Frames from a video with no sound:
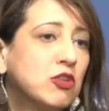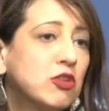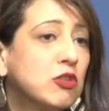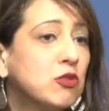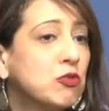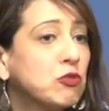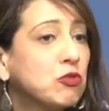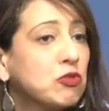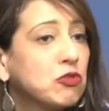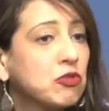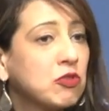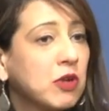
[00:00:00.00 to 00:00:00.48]
to
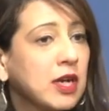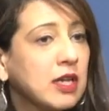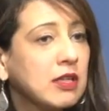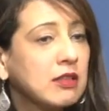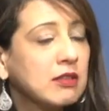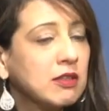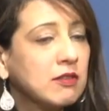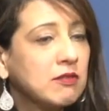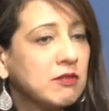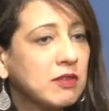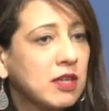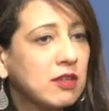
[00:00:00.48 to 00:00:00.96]
do
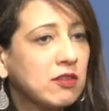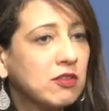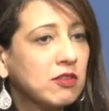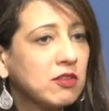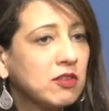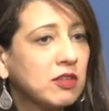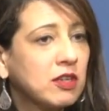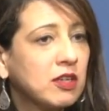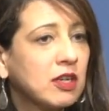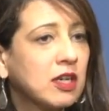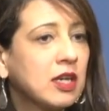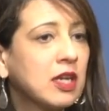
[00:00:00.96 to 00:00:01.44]
strikes if
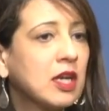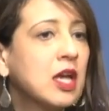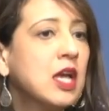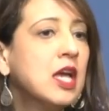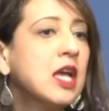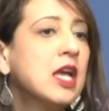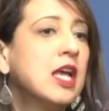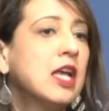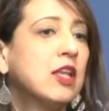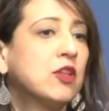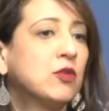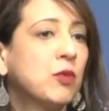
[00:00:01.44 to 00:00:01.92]
necessary.
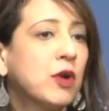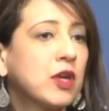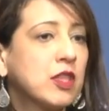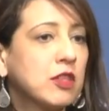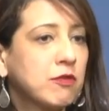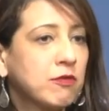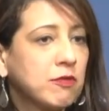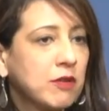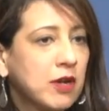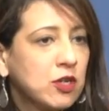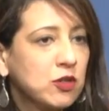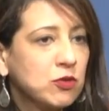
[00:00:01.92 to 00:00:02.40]
It's why
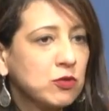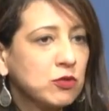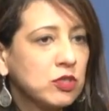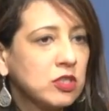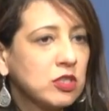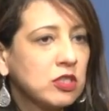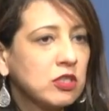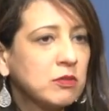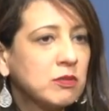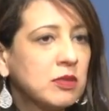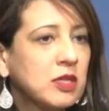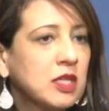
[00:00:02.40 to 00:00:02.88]
the French will
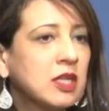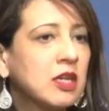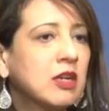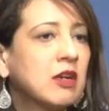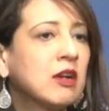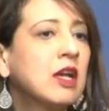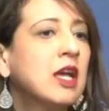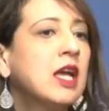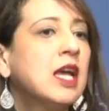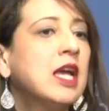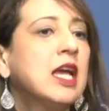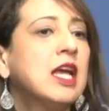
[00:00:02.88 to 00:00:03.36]
still be
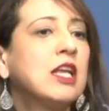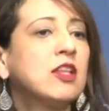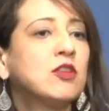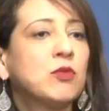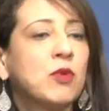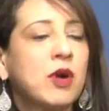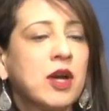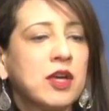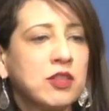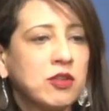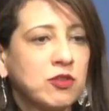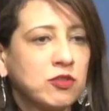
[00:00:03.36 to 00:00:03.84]
there.
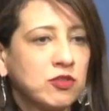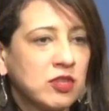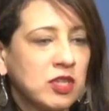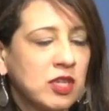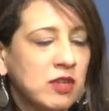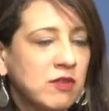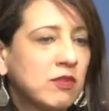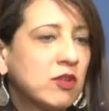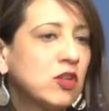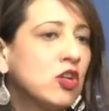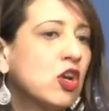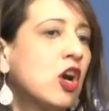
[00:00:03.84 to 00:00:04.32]
It's why there's
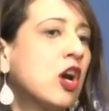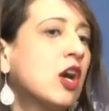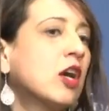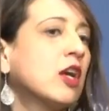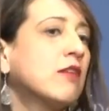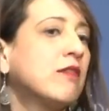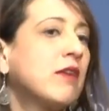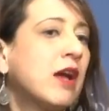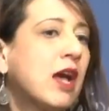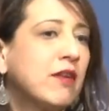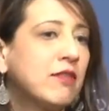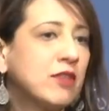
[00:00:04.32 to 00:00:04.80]
even
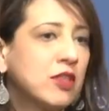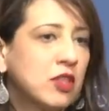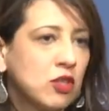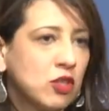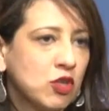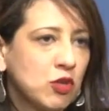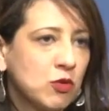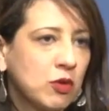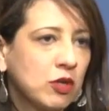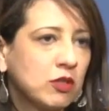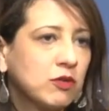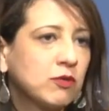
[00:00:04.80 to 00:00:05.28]
talk of
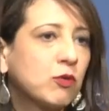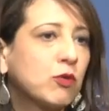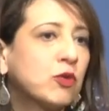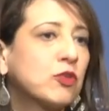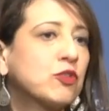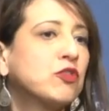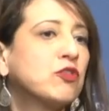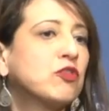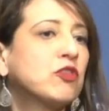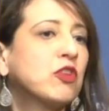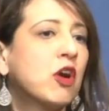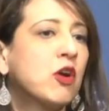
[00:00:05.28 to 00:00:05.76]
having U.S.
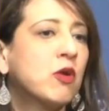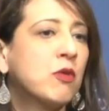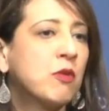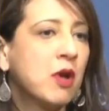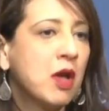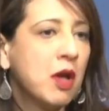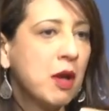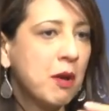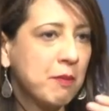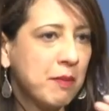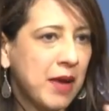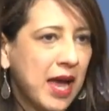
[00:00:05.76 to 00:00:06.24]
forces
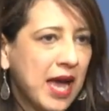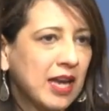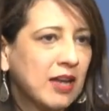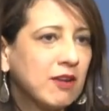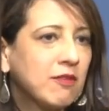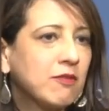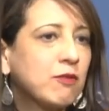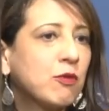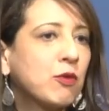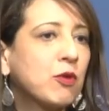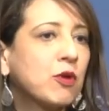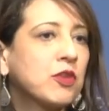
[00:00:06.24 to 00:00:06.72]
go
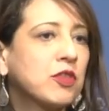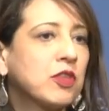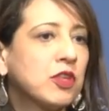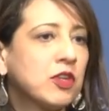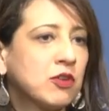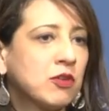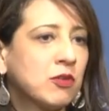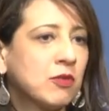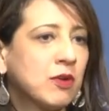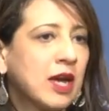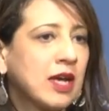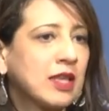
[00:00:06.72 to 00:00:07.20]
back and forth
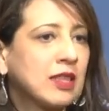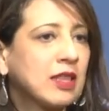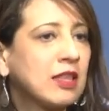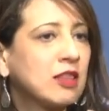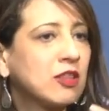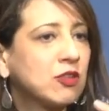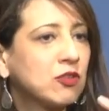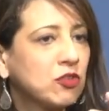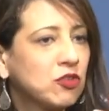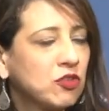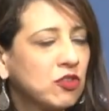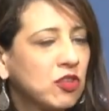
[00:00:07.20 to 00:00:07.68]
into Iraq,
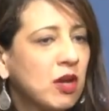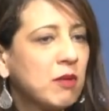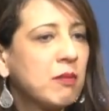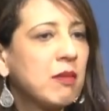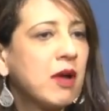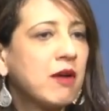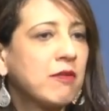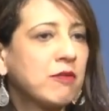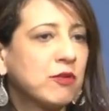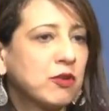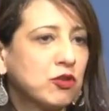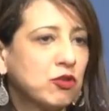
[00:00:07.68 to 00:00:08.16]
that there's
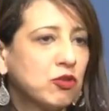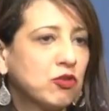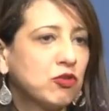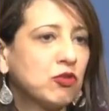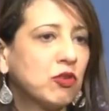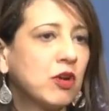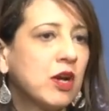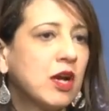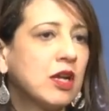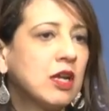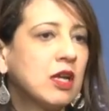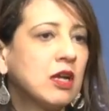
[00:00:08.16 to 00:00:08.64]
some effort to
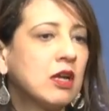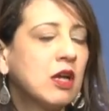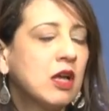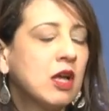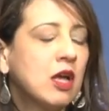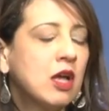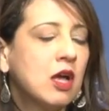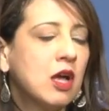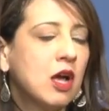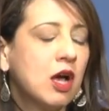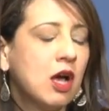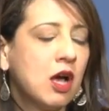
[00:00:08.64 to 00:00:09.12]
try
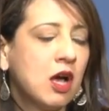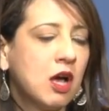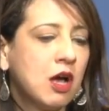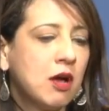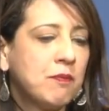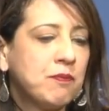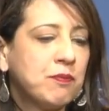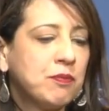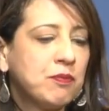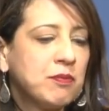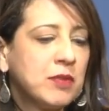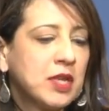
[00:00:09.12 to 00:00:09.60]

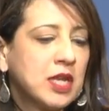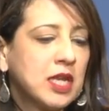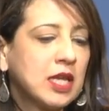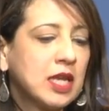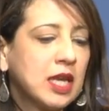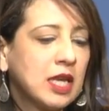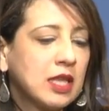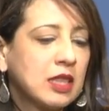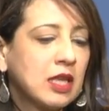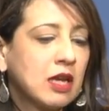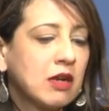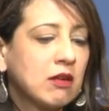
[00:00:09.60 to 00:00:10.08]
to
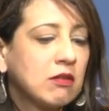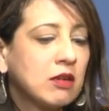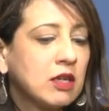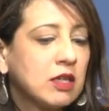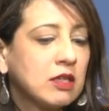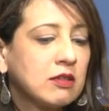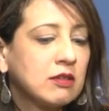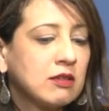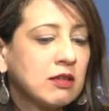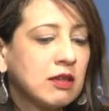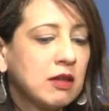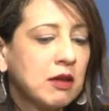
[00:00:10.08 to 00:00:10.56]
mitigate that
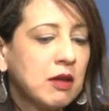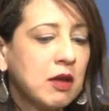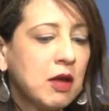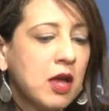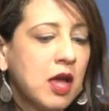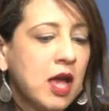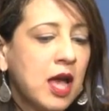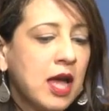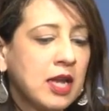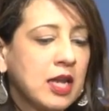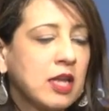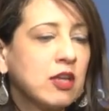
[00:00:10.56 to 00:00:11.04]
risk.
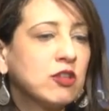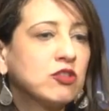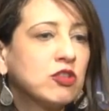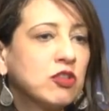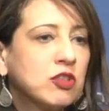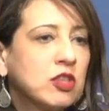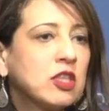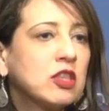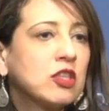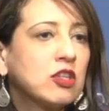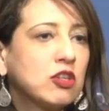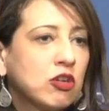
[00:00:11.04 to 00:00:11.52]
And I
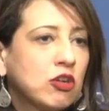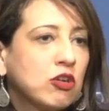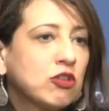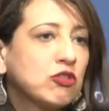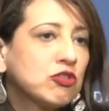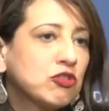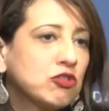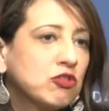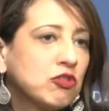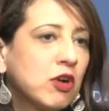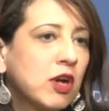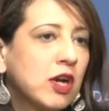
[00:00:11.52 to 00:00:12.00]
also think the
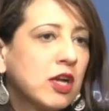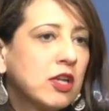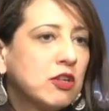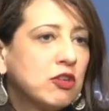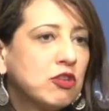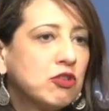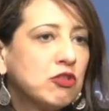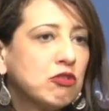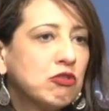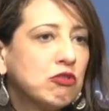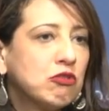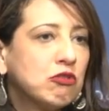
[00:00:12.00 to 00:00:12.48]
Kurds are
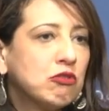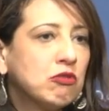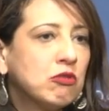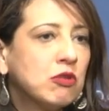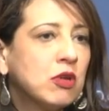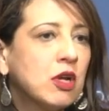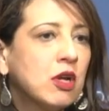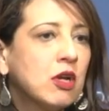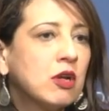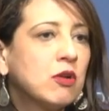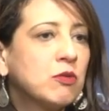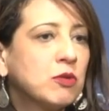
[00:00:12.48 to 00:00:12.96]
trying
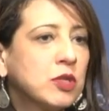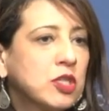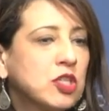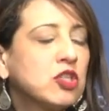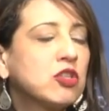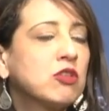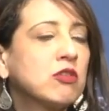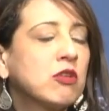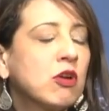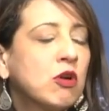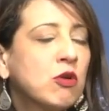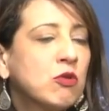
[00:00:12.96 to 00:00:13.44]
to
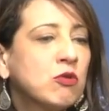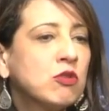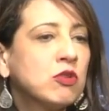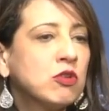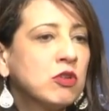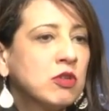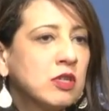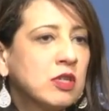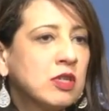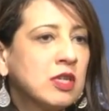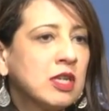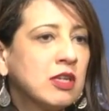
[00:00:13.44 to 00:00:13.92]
reach their
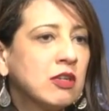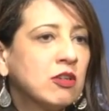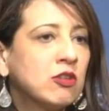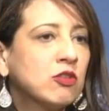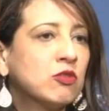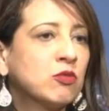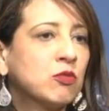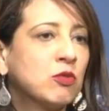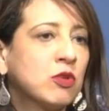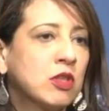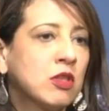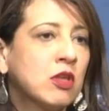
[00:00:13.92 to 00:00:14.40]
own
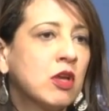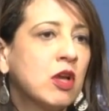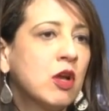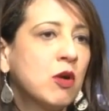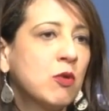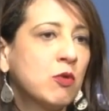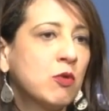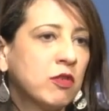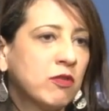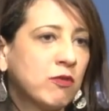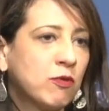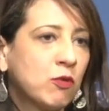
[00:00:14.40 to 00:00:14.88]
deals with
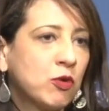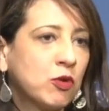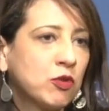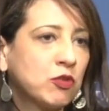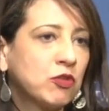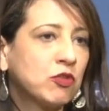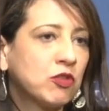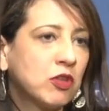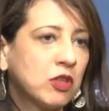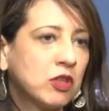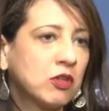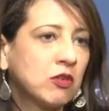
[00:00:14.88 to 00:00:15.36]

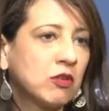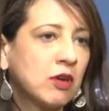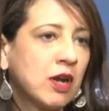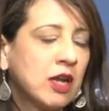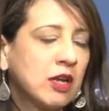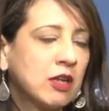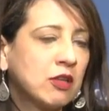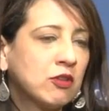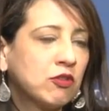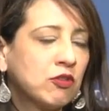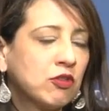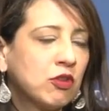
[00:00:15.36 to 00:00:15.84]
forces on the
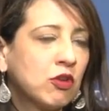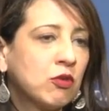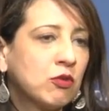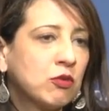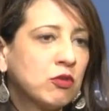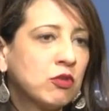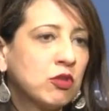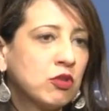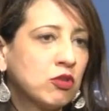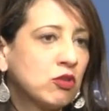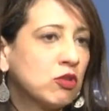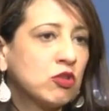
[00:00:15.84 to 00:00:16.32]
ground. And
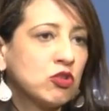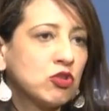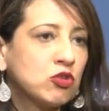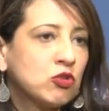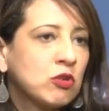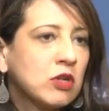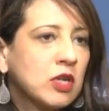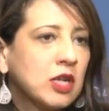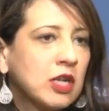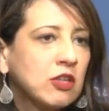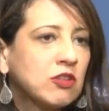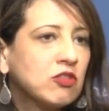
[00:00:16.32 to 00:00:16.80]
so the
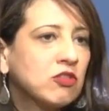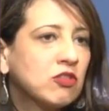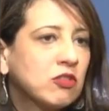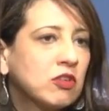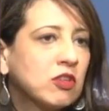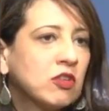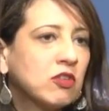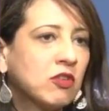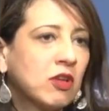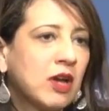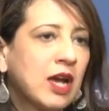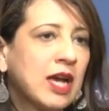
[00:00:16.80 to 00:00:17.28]
short answer
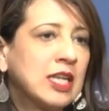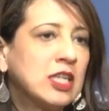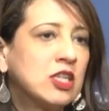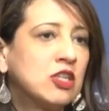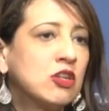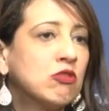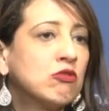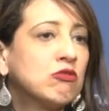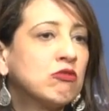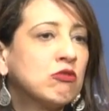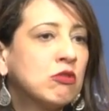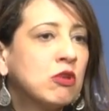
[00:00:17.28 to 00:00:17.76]
is, I
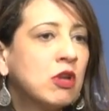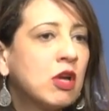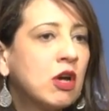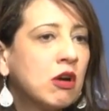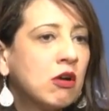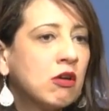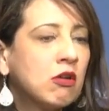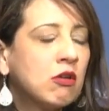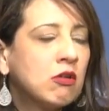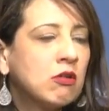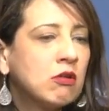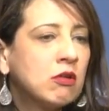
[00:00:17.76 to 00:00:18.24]
don't
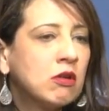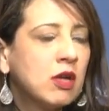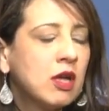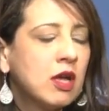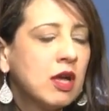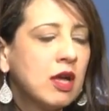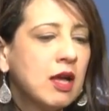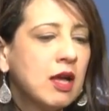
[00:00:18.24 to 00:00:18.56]
know.